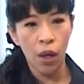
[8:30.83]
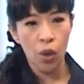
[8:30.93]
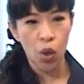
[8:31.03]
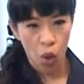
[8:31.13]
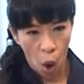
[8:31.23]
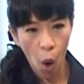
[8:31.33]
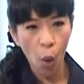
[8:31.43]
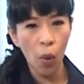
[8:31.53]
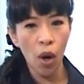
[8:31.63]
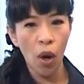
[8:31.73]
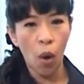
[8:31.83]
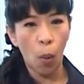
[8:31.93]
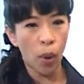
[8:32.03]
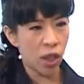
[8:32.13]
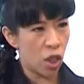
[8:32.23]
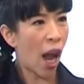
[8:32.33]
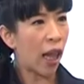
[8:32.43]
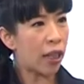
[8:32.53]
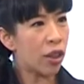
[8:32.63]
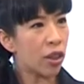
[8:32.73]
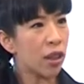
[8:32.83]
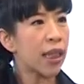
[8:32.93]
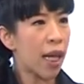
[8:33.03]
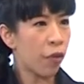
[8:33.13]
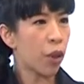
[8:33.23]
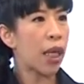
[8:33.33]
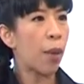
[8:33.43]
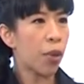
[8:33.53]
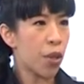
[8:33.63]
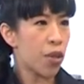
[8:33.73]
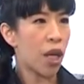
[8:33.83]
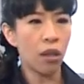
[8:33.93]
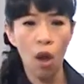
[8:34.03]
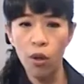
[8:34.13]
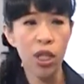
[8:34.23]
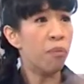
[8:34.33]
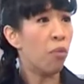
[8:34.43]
to cope with the challenges? Say, for example, you said long-term